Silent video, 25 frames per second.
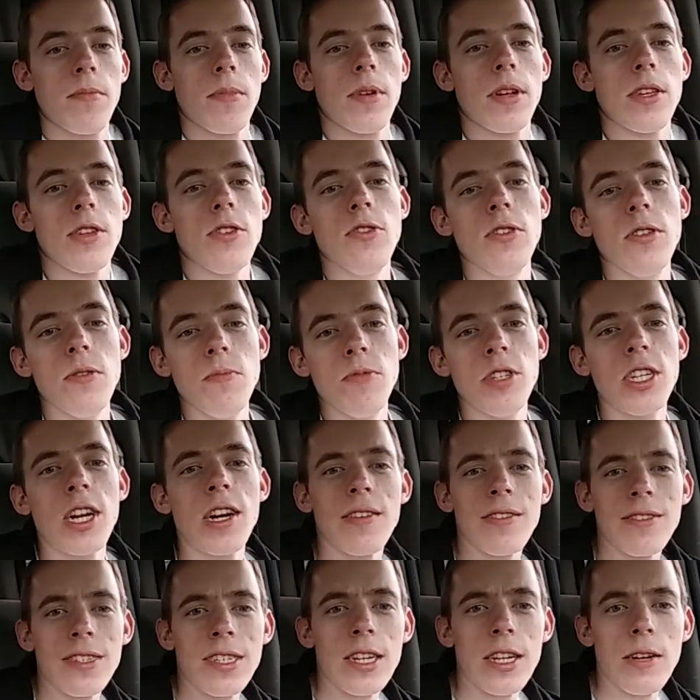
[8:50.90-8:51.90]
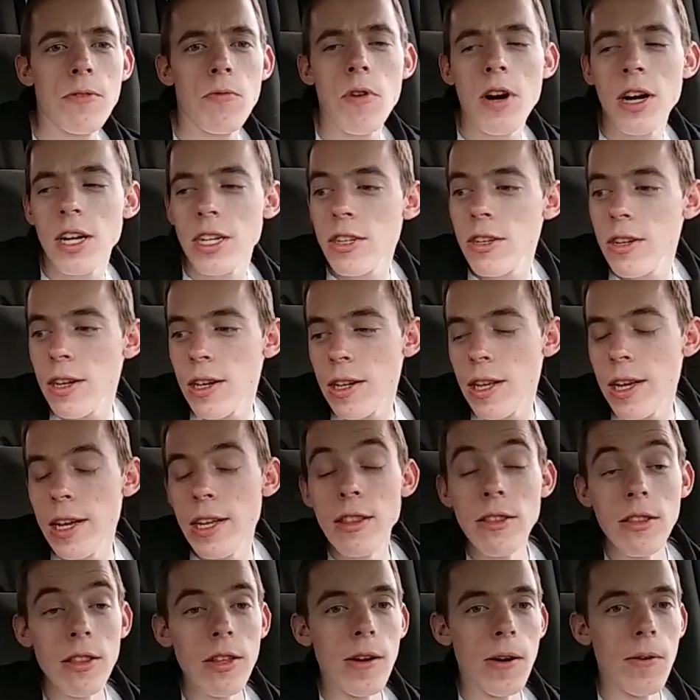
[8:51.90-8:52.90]
my YouTube channels that I watch and,
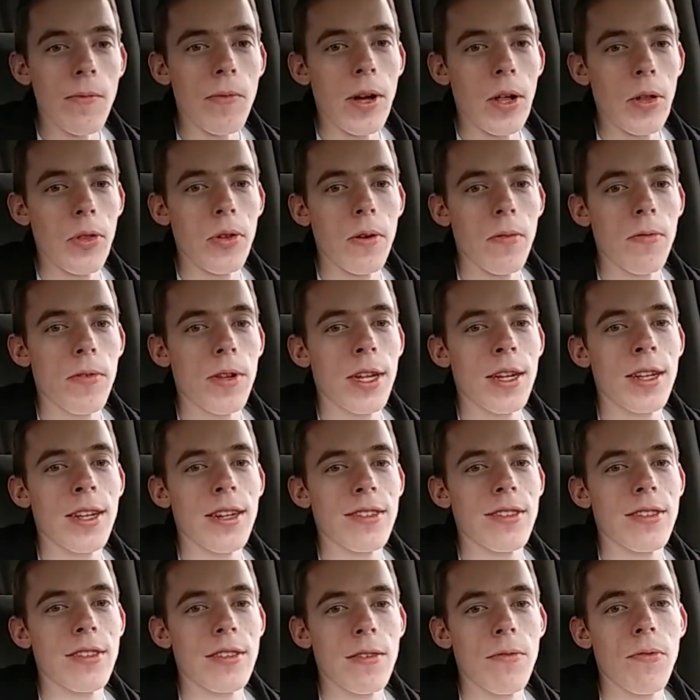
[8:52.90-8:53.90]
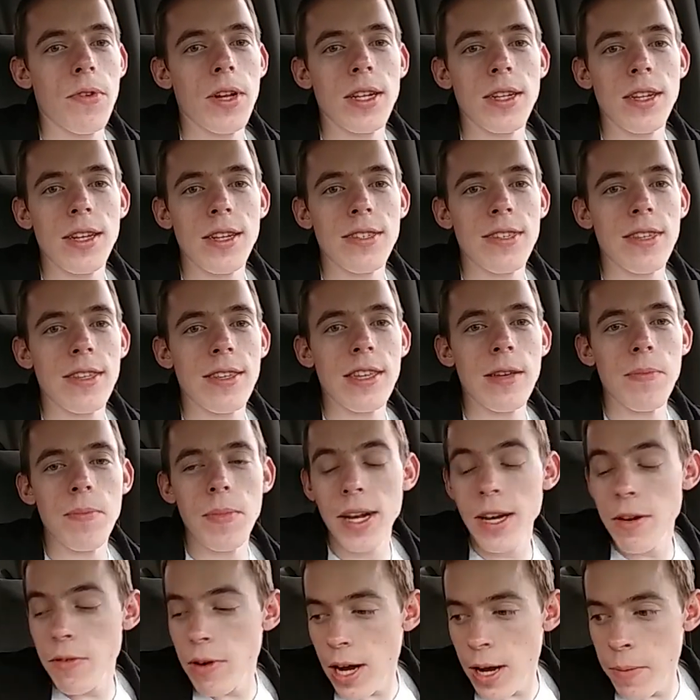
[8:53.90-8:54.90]
and love out there. Flite Test is a fantastic team.
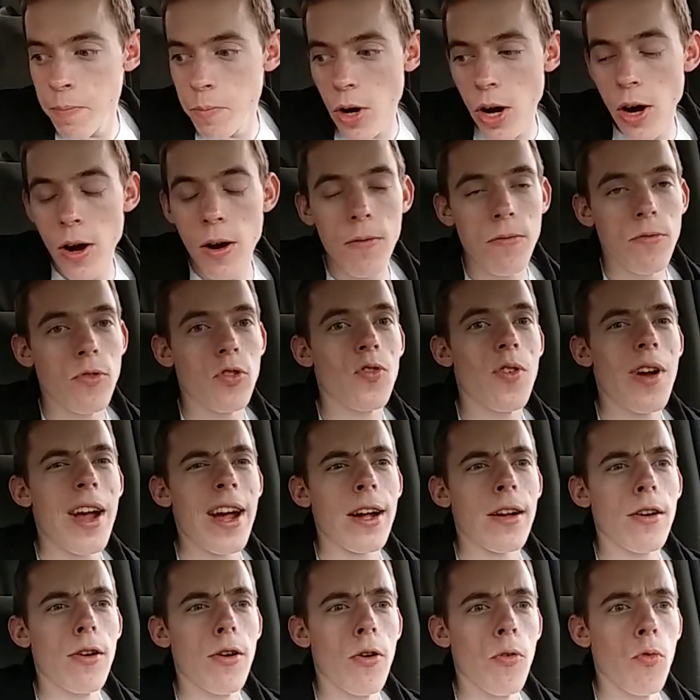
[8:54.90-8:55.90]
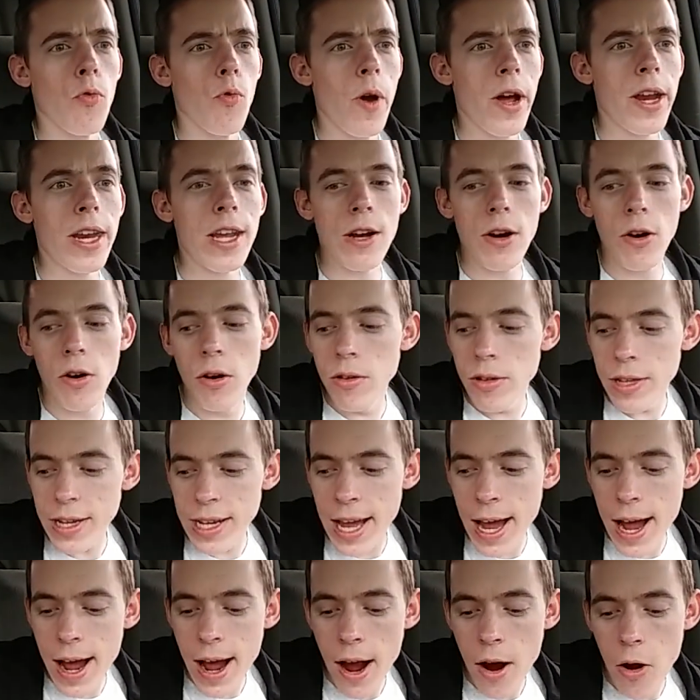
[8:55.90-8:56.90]
Anyway, I'm off track already. Holy
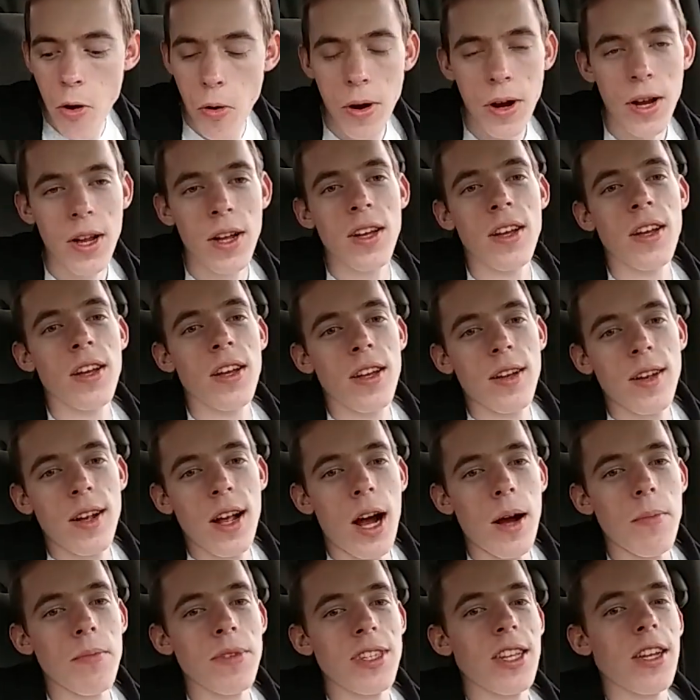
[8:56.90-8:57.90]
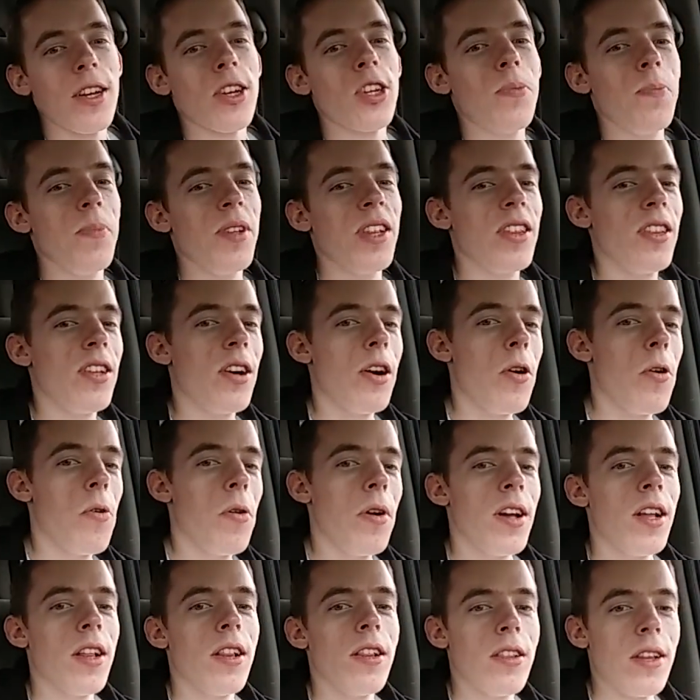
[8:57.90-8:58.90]
cow. Comment section below.
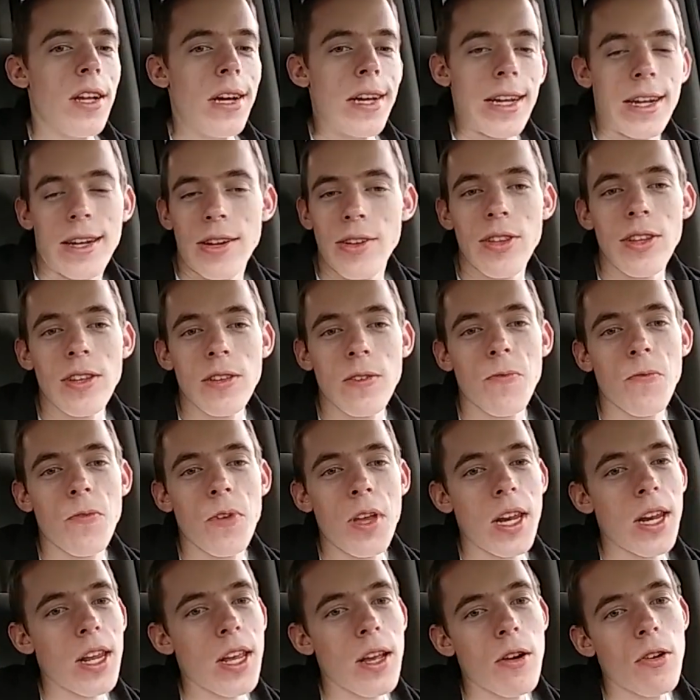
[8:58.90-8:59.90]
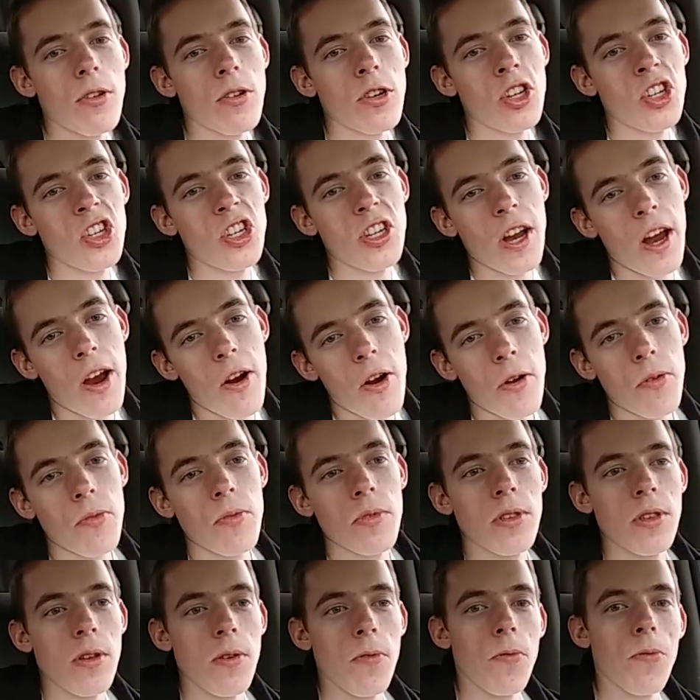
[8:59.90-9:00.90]
Like on this video. Share it
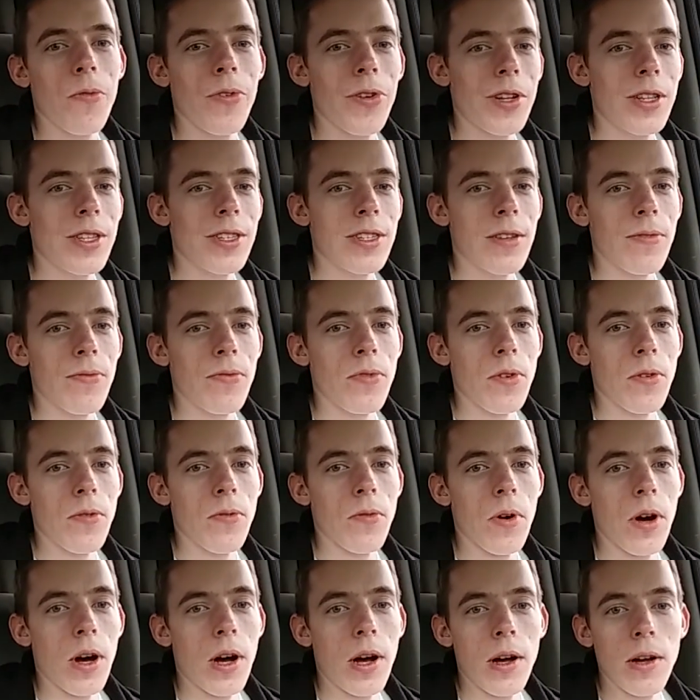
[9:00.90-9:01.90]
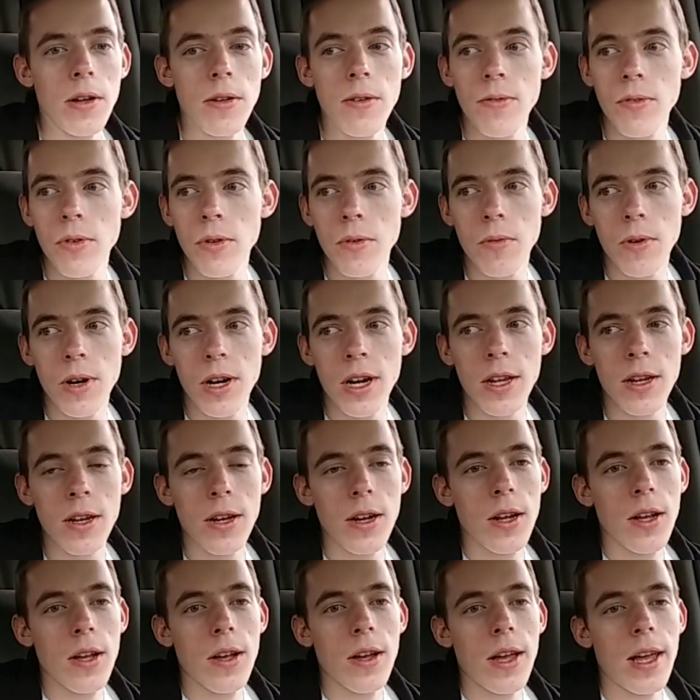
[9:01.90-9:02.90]
with your friends if you uh, if you want it.
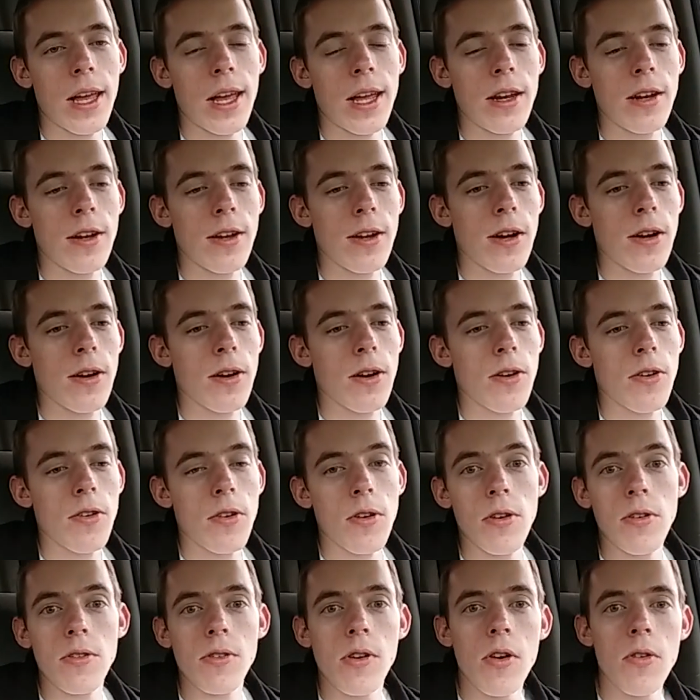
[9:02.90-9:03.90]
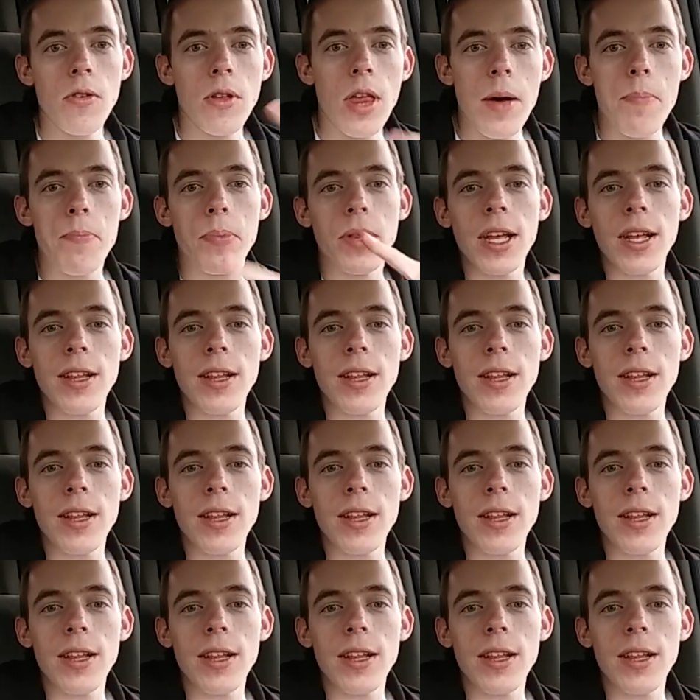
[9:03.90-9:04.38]
And, uh, oh, oh, oh that